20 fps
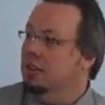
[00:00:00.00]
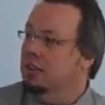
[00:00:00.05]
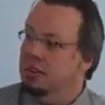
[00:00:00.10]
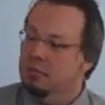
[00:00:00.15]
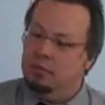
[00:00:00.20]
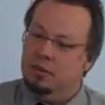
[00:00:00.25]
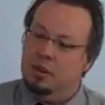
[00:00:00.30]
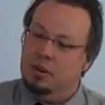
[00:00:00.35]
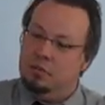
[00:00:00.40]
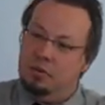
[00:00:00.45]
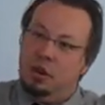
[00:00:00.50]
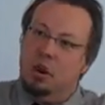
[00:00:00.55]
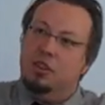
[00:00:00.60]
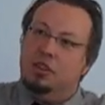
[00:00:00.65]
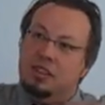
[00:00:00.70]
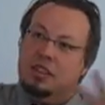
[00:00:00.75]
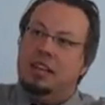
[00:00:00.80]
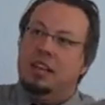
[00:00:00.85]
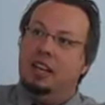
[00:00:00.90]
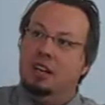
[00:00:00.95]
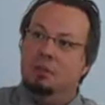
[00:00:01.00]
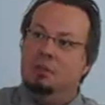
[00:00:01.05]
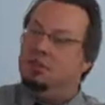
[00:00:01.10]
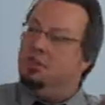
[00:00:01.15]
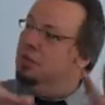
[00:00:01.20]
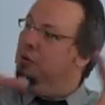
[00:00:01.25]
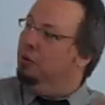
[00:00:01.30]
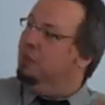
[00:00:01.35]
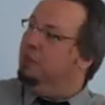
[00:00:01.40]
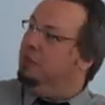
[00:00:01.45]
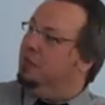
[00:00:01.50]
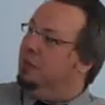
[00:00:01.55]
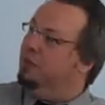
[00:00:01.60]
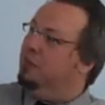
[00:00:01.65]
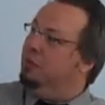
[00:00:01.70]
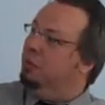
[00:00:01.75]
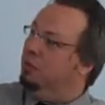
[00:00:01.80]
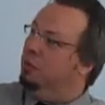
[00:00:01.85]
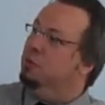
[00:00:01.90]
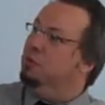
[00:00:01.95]
that when we're not dealing with 2 or 3
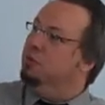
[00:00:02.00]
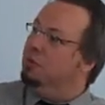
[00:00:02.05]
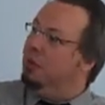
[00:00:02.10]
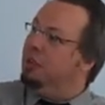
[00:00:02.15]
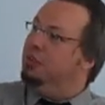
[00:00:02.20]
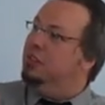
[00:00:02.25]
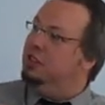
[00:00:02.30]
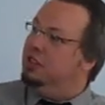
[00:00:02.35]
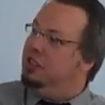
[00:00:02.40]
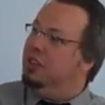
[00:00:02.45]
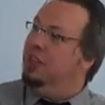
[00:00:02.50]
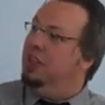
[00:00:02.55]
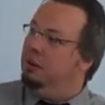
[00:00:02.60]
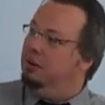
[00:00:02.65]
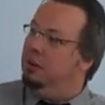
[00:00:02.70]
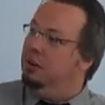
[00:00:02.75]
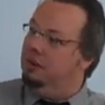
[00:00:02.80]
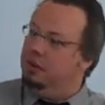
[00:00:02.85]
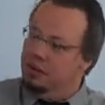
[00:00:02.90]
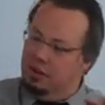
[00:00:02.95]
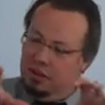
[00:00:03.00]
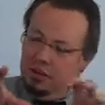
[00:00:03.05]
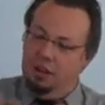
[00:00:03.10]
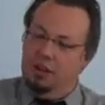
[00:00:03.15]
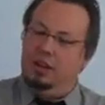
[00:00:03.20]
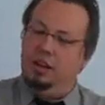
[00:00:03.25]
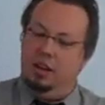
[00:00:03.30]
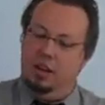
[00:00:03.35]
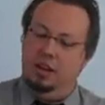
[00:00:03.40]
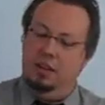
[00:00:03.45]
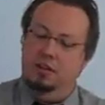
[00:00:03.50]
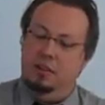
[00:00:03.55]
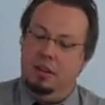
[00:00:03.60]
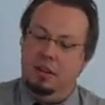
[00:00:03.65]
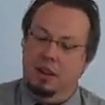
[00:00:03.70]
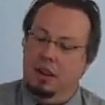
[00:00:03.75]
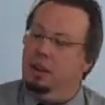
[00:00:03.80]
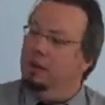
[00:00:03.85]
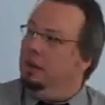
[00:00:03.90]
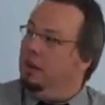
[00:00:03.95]
different groups, we're actually dealing with, you know,
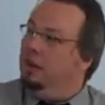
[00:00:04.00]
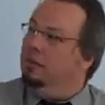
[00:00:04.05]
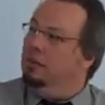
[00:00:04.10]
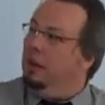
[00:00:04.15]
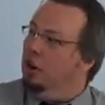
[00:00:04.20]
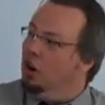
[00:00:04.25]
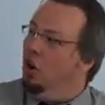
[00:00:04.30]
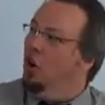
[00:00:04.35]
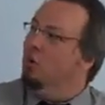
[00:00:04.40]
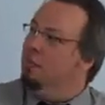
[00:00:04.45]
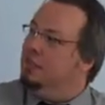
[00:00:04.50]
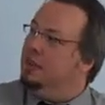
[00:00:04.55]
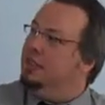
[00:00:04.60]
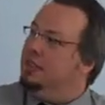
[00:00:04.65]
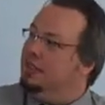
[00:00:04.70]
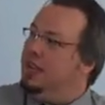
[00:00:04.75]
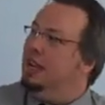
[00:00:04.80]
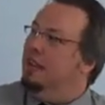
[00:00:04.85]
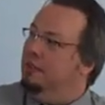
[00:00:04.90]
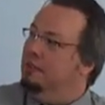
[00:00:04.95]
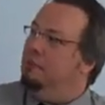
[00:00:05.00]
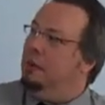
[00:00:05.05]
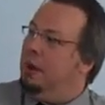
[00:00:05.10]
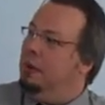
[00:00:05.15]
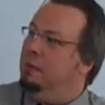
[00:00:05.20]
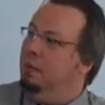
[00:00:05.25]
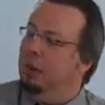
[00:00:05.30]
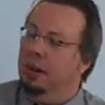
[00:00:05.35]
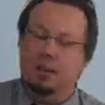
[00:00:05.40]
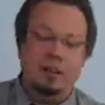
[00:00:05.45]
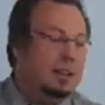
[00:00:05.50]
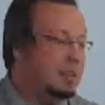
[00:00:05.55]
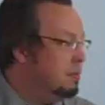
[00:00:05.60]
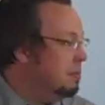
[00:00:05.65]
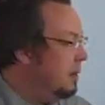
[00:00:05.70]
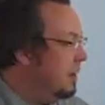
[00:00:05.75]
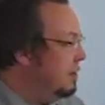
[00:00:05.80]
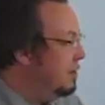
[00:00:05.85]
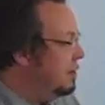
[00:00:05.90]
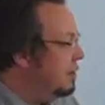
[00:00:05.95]
a common set of people. And I think
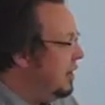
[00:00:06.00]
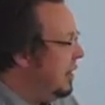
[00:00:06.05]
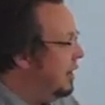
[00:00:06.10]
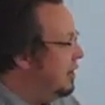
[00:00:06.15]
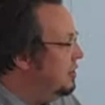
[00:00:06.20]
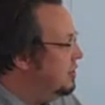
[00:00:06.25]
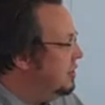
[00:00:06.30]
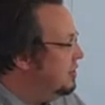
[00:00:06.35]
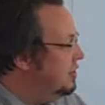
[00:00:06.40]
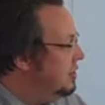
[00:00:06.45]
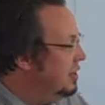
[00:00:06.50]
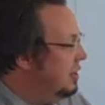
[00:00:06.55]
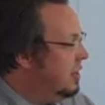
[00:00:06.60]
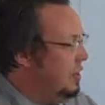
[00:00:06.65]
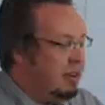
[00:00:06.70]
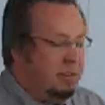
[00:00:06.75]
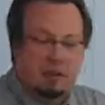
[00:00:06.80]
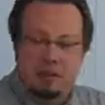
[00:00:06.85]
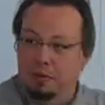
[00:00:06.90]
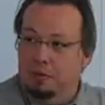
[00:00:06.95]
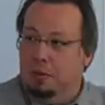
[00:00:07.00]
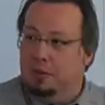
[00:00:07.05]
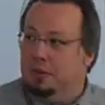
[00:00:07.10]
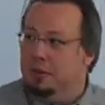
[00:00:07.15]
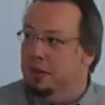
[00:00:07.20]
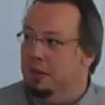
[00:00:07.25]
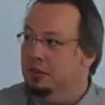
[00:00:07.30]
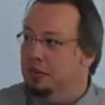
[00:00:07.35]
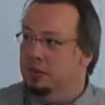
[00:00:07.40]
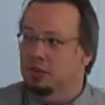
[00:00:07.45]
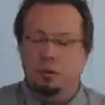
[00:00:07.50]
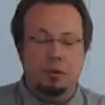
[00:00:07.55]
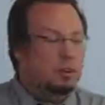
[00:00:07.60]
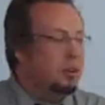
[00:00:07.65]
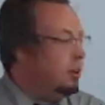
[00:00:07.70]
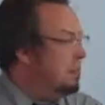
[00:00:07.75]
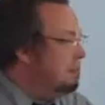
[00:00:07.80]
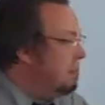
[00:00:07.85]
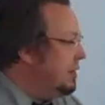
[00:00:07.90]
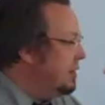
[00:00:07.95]
it's one of the challenges, if anyone's ever taught
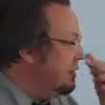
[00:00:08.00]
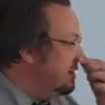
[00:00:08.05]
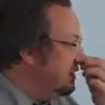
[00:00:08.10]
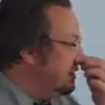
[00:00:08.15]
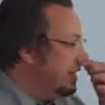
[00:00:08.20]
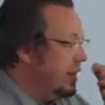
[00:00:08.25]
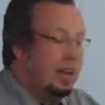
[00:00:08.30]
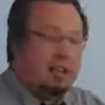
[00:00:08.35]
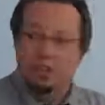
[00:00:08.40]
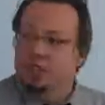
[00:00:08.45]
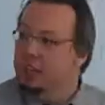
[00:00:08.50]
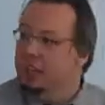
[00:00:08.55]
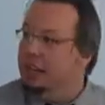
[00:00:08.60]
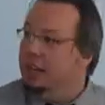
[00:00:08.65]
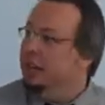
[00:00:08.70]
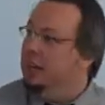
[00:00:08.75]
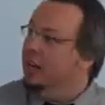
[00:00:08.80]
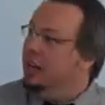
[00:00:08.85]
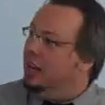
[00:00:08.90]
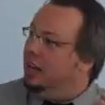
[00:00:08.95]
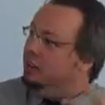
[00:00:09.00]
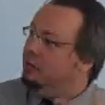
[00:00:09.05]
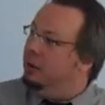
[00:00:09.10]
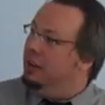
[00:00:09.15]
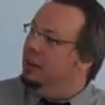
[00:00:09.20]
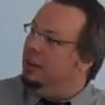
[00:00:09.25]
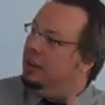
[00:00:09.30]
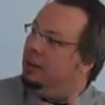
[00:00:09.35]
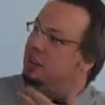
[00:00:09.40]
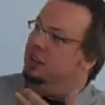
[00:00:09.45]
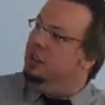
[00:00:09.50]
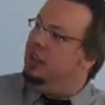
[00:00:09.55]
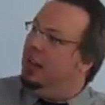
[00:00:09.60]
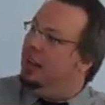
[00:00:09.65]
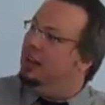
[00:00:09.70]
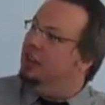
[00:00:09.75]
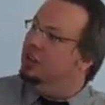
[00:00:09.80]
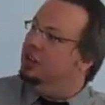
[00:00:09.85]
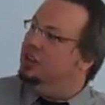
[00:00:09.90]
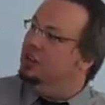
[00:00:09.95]
on a PGCHE, it's one of those
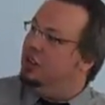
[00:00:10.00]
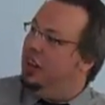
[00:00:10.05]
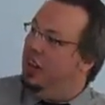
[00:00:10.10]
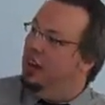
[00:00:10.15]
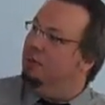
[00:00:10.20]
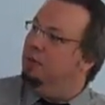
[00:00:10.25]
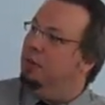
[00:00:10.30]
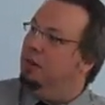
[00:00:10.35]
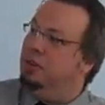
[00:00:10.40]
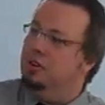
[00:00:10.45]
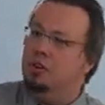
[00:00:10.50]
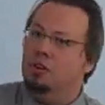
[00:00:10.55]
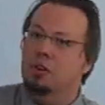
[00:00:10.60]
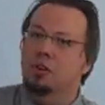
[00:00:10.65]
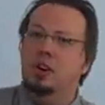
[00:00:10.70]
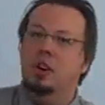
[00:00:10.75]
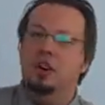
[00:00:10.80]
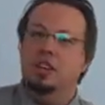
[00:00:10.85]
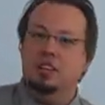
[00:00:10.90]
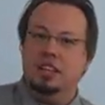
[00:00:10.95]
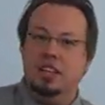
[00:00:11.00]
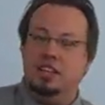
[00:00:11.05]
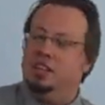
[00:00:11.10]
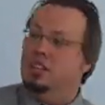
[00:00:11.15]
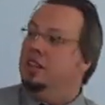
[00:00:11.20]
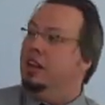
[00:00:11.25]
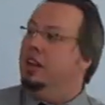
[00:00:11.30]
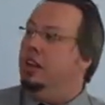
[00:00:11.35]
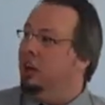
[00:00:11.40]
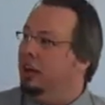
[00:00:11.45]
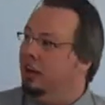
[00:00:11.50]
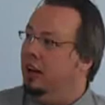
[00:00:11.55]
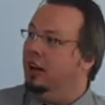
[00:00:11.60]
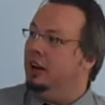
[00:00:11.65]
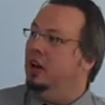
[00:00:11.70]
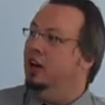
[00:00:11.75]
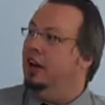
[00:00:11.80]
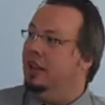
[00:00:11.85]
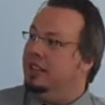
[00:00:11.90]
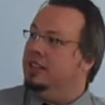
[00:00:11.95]
challenges you have when you're teaching
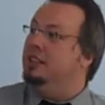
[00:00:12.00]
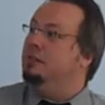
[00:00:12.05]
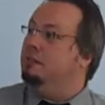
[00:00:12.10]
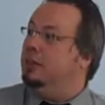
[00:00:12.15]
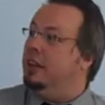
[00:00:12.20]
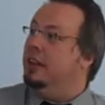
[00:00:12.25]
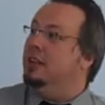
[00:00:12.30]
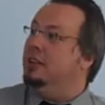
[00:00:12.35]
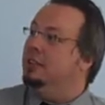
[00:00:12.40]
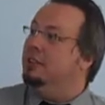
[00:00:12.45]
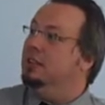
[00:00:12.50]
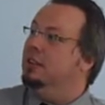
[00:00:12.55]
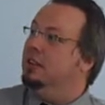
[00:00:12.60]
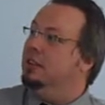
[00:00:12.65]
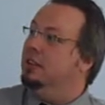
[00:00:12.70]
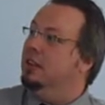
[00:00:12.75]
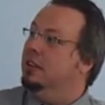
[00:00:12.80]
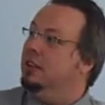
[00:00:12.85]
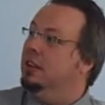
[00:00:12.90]
colleagues and peers.